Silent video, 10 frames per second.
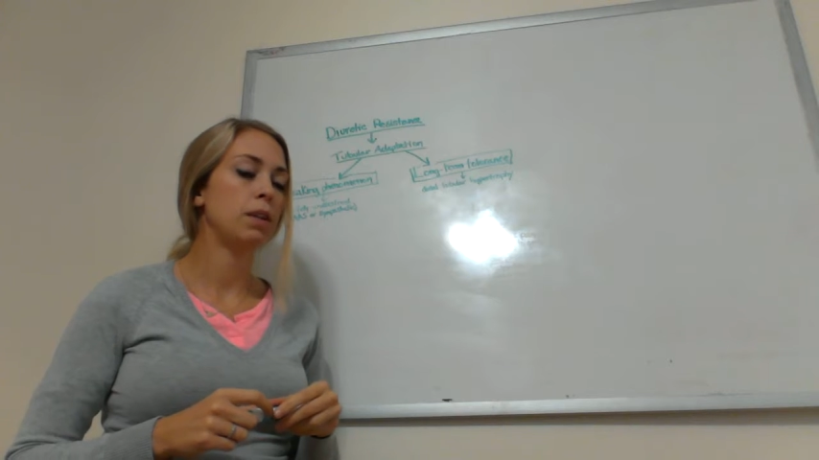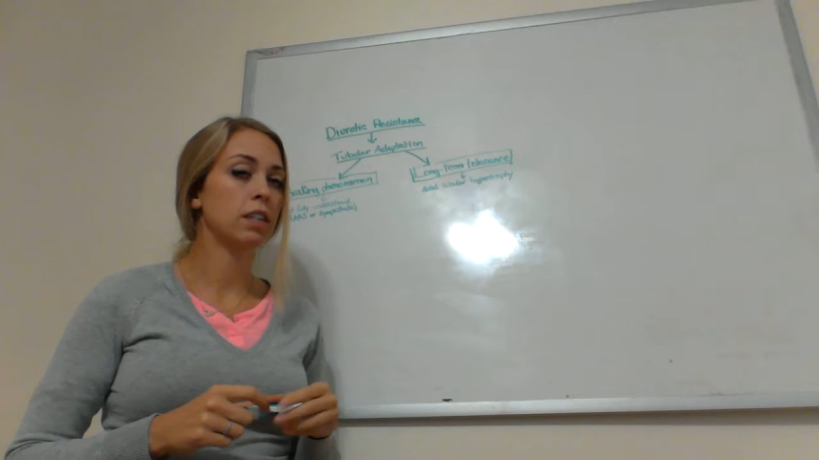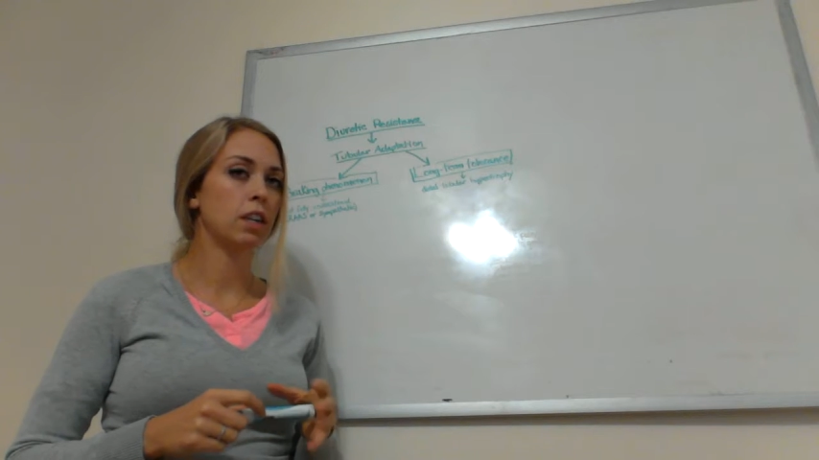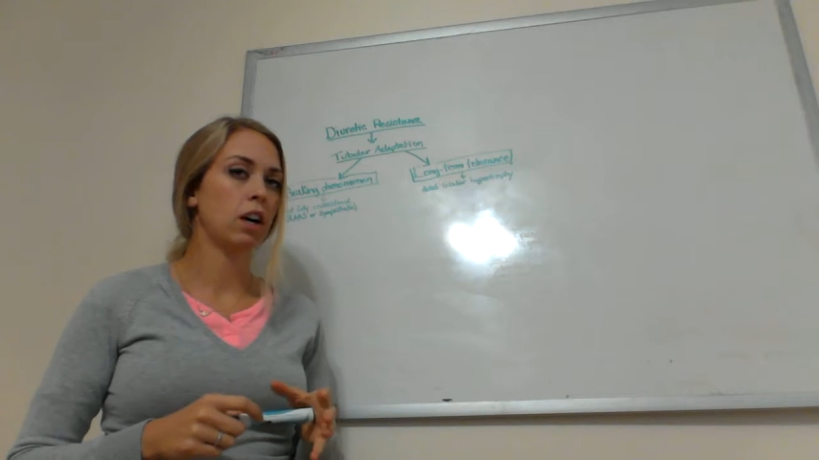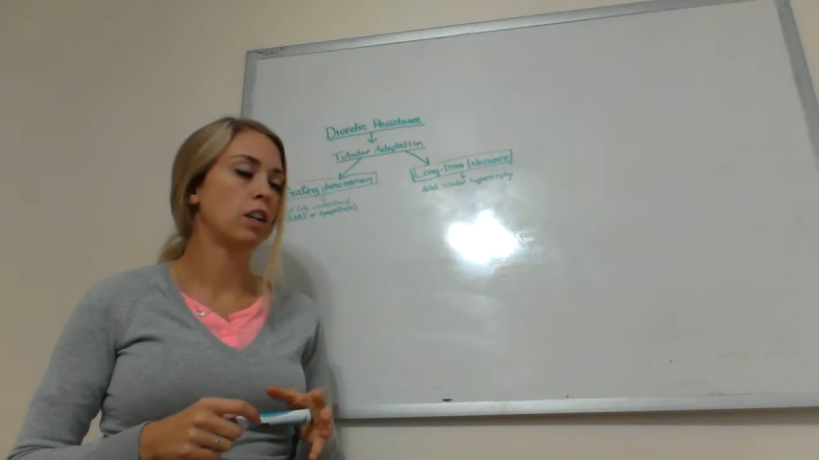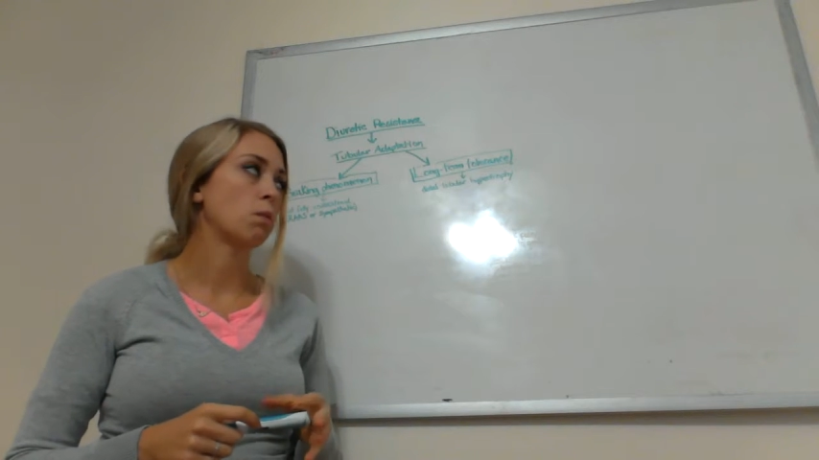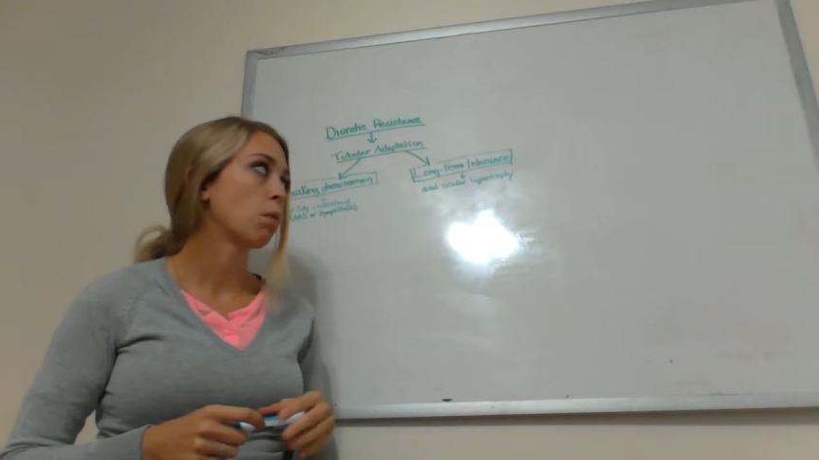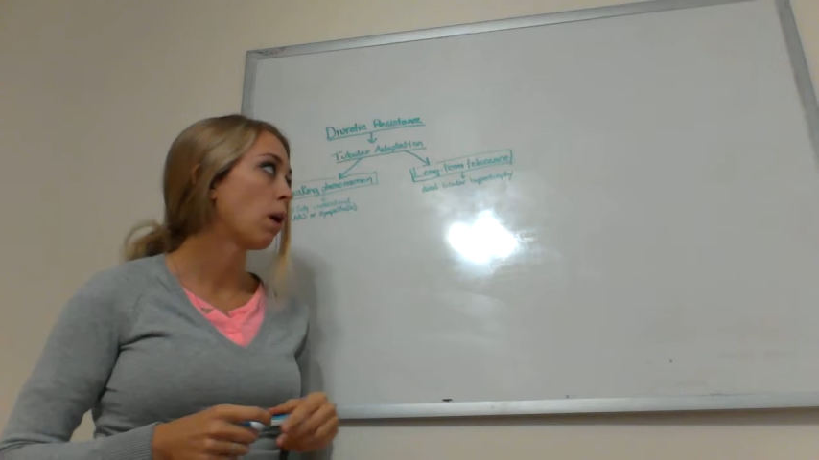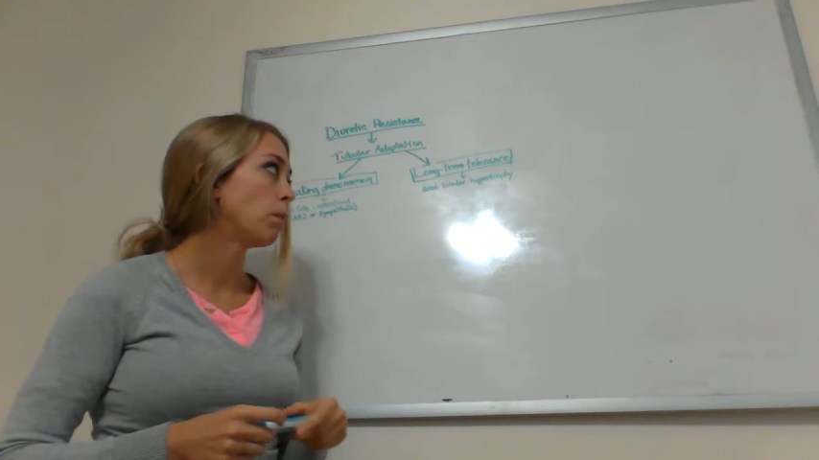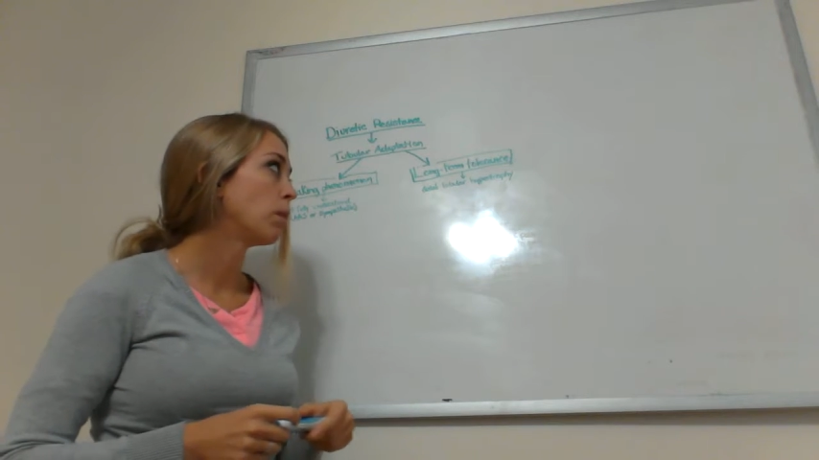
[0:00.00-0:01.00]
this can cause
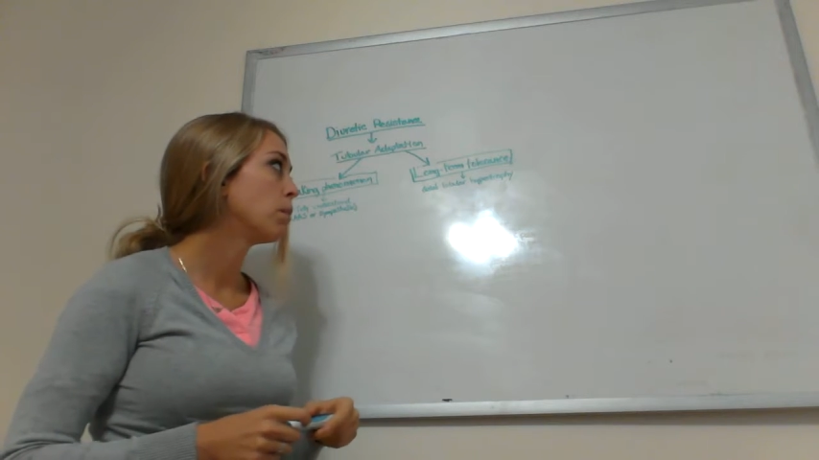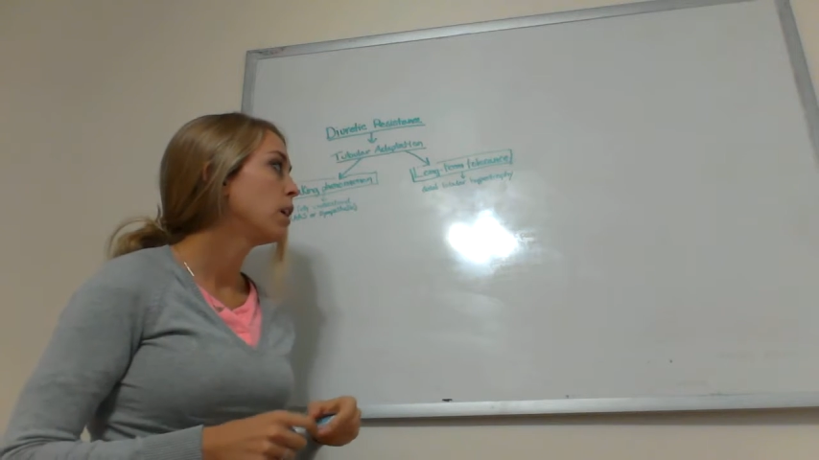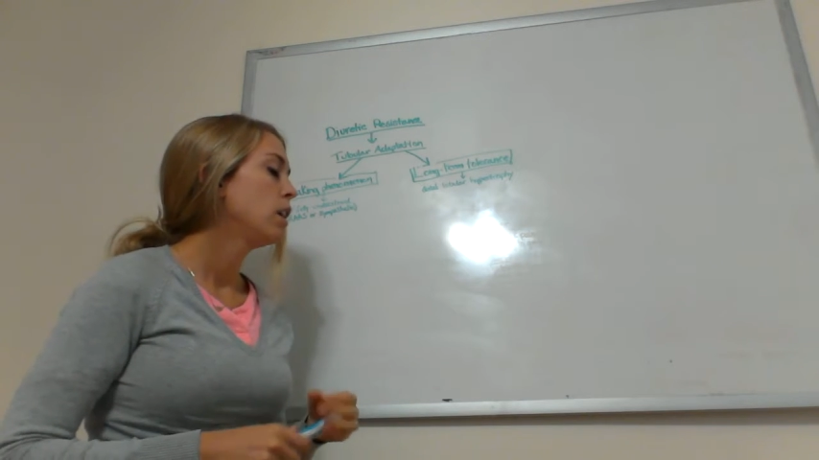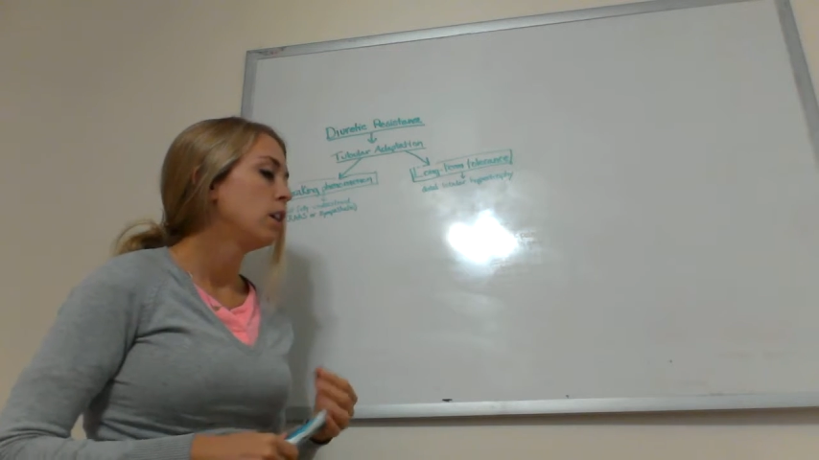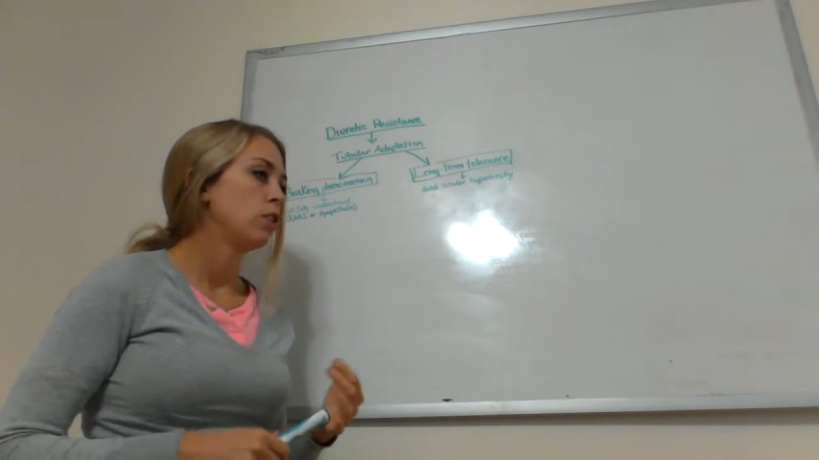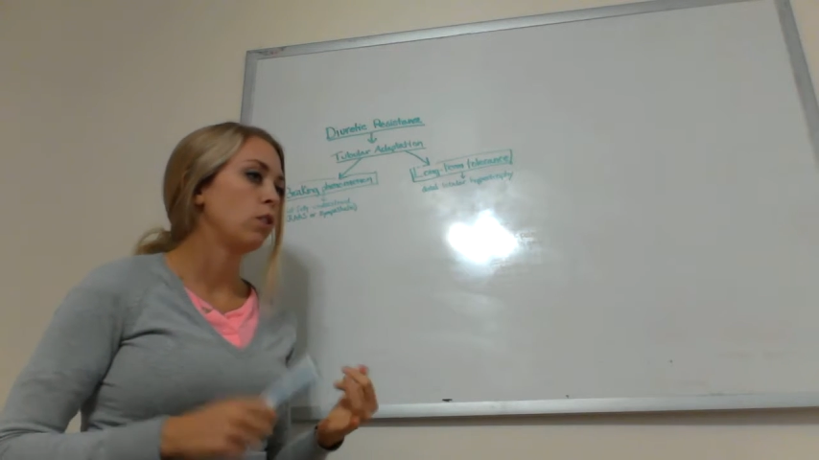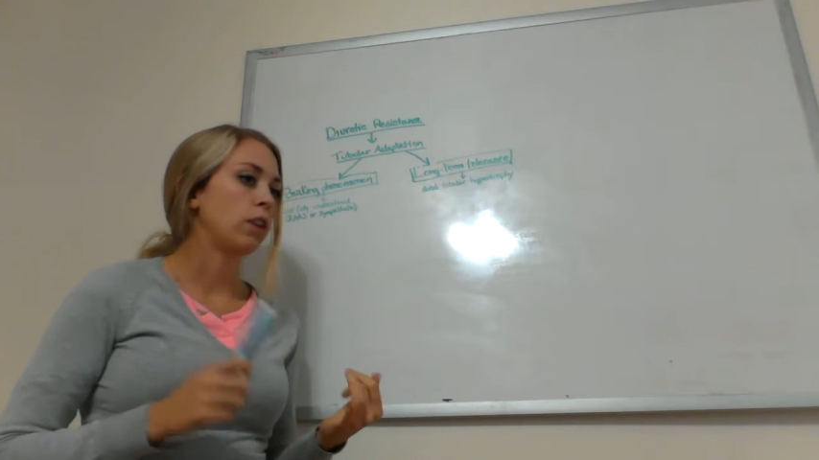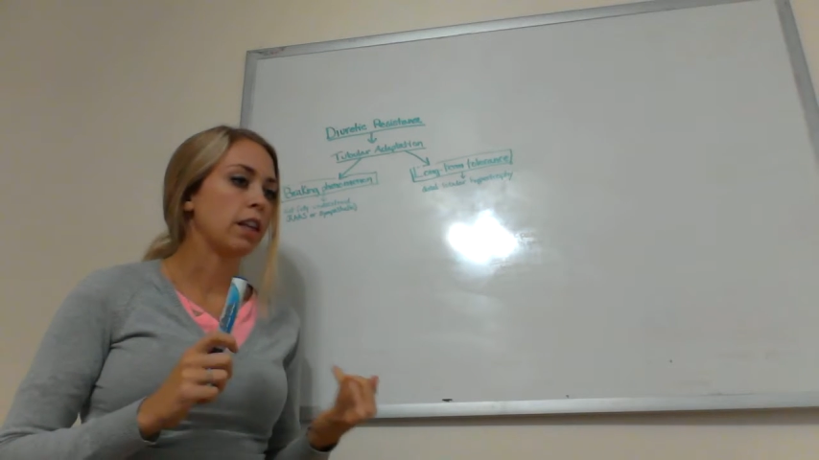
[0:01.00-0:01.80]
a problem. So